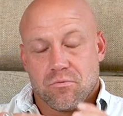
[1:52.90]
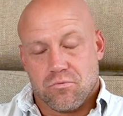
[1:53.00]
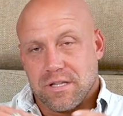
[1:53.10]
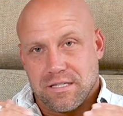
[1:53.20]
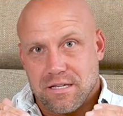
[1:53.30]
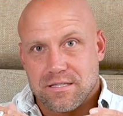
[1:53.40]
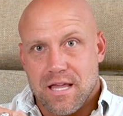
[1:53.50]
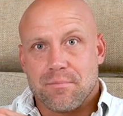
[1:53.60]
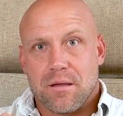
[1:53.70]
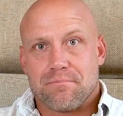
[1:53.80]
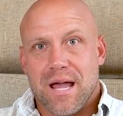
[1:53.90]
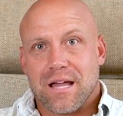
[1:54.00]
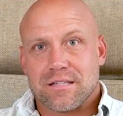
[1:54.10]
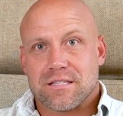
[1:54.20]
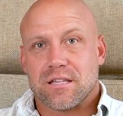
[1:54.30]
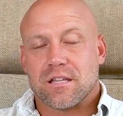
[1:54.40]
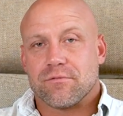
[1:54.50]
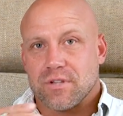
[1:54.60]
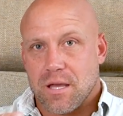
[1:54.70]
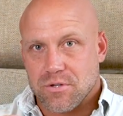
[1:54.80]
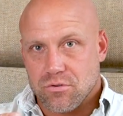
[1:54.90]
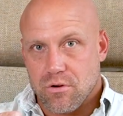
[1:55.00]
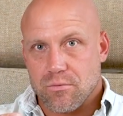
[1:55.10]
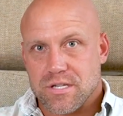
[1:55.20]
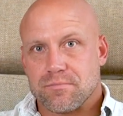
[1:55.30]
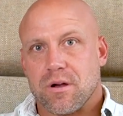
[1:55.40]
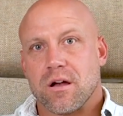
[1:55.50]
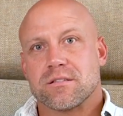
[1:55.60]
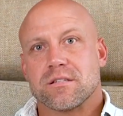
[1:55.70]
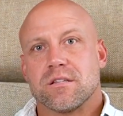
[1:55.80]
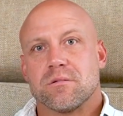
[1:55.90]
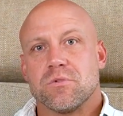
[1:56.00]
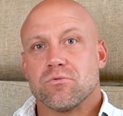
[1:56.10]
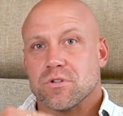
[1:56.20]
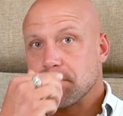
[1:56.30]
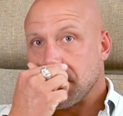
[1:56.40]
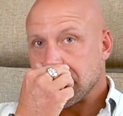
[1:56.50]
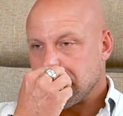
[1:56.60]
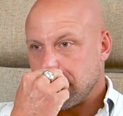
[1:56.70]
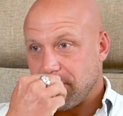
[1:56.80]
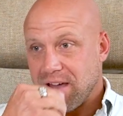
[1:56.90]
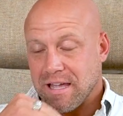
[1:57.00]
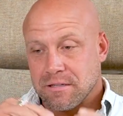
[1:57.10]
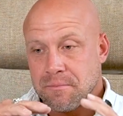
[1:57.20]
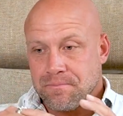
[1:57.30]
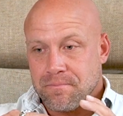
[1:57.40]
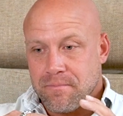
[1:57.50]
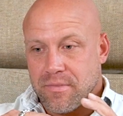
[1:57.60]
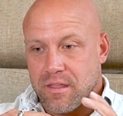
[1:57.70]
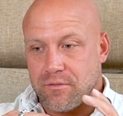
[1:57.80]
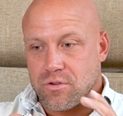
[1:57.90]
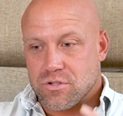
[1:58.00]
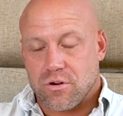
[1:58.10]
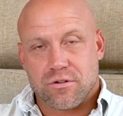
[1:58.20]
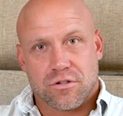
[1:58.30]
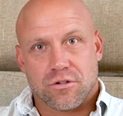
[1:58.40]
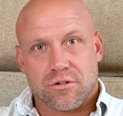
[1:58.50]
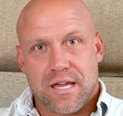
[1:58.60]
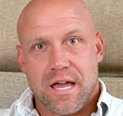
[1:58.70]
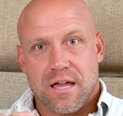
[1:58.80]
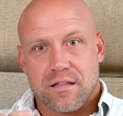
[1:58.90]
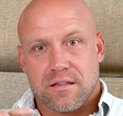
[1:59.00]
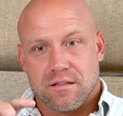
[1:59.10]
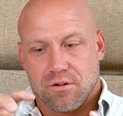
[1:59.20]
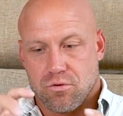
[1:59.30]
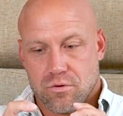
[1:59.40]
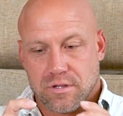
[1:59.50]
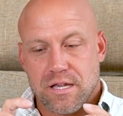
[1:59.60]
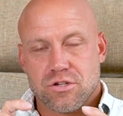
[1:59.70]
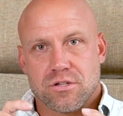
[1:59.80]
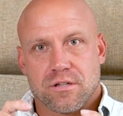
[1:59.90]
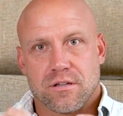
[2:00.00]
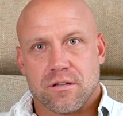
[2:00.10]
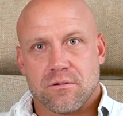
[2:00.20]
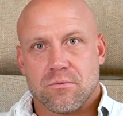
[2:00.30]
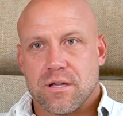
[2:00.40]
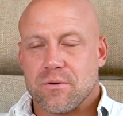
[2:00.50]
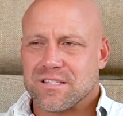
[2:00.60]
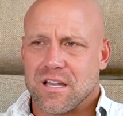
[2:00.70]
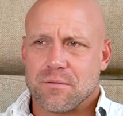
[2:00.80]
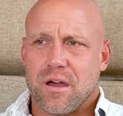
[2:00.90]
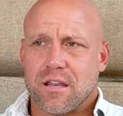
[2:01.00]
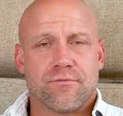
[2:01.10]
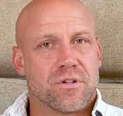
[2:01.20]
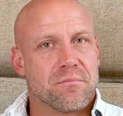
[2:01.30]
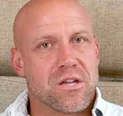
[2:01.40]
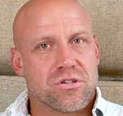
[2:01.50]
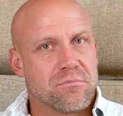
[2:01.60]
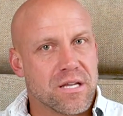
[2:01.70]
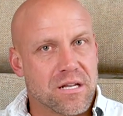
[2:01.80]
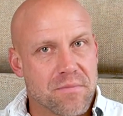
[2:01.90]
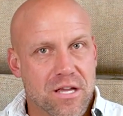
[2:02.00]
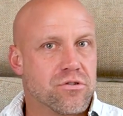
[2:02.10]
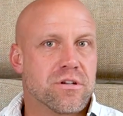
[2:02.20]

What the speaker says: really does that by balancing the inflammatory response and the immune response. And in fact, if you start to look at the correlation, we always talk about inflammation being a major